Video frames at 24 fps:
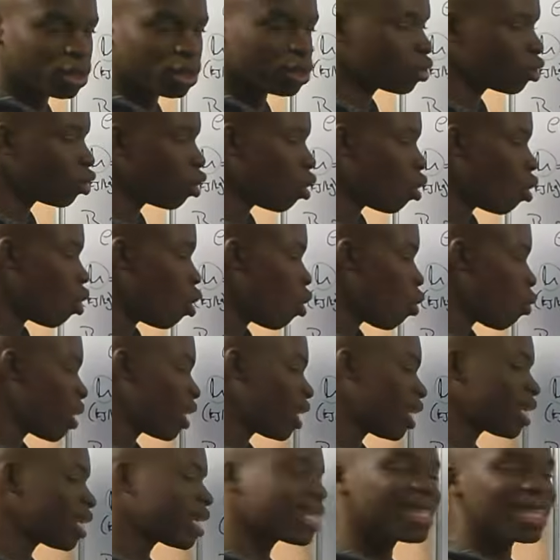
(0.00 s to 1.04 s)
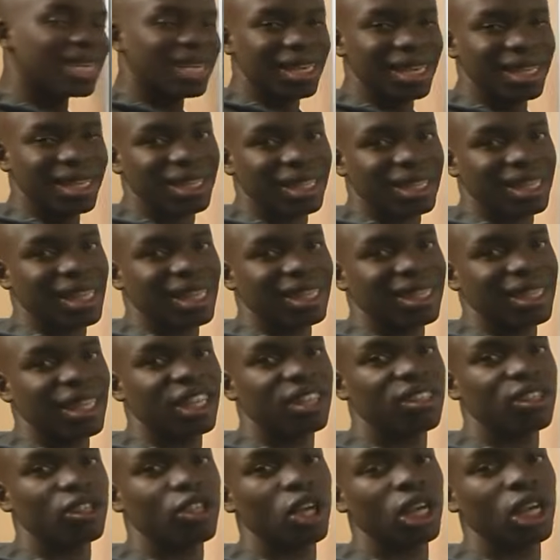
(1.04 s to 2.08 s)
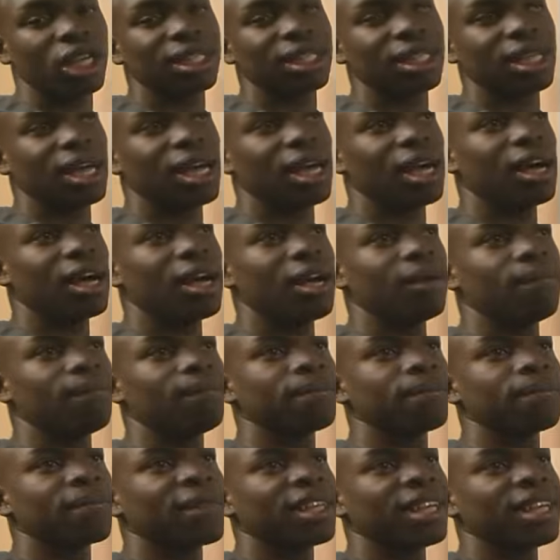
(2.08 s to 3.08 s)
So 100 degrees Celsius is not the